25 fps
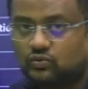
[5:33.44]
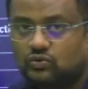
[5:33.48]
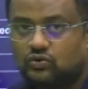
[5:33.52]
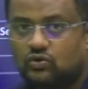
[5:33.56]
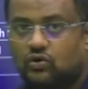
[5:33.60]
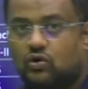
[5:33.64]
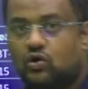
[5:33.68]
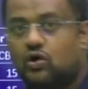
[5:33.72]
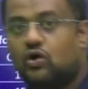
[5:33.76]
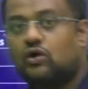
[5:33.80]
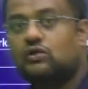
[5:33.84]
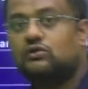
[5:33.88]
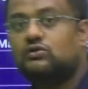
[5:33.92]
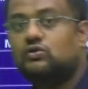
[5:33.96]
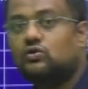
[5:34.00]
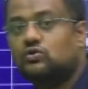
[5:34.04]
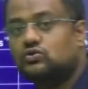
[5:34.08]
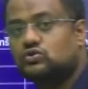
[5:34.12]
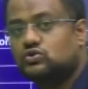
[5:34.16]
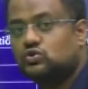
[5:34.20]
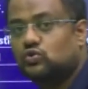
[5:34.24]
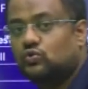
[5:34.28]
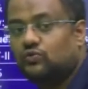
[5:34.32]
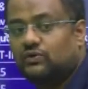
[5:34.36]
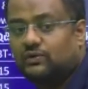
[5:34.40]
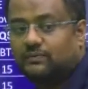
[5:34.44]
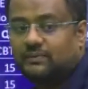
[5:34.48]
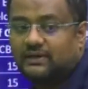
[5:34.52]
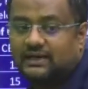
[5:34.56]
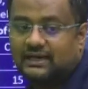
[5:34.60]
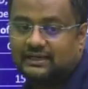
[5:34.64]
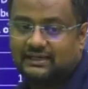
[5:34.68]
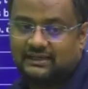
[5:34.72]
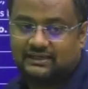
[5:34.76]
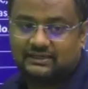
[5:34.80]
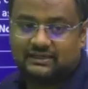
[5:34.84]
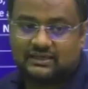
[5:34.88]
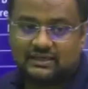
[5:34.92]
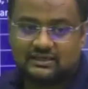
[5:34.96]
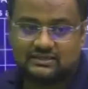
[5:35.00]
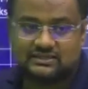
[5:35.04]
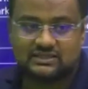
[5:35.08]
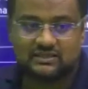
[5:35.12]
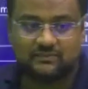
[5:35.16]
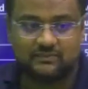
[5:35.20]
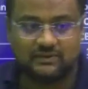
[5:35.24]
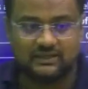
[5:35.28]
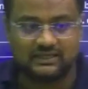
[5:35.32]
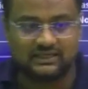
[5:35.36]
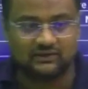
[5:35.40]
all those who will be getting the
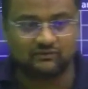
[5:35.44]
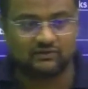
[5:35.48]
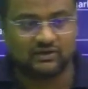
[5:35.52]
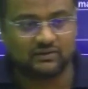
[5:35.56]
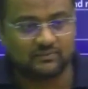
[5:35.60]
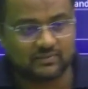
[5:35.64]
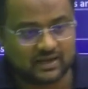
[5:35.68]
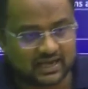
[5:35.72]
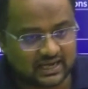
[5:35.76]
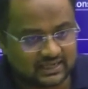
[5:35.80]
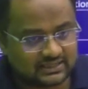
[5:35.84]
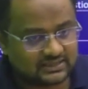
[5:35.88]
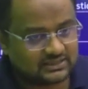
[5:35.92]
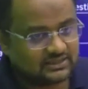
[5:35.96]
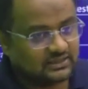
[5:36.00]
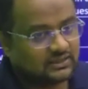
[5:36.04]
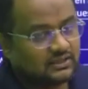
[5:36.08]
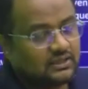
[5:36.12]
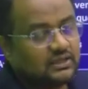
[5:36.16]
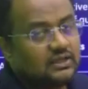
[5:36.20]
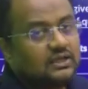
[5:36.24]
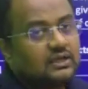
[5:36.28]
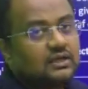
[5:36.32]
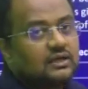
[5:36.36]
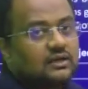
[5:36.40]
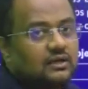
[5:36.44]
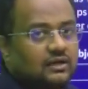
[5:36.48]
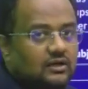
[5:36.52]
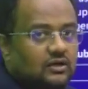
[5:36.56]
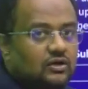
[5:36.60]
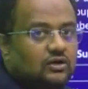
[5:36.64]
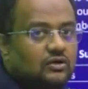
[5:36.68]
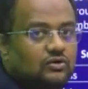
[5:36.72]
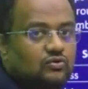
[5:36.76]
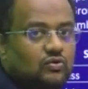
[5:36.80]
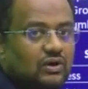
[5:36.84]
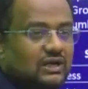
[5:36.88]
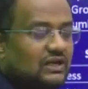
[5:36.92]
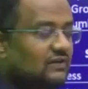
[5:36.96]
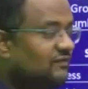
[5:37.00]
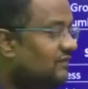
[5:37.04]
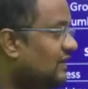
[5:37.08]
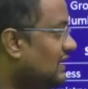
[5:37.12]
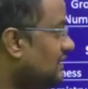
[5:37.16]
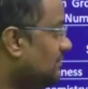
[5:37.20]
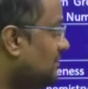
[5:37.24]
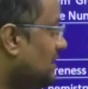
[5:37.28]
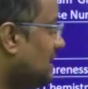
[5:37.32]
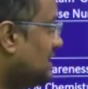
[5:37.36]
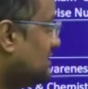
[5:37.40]
CBT1 marks or qualifying
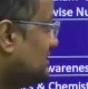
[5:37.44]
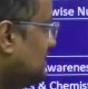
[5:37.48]
marks in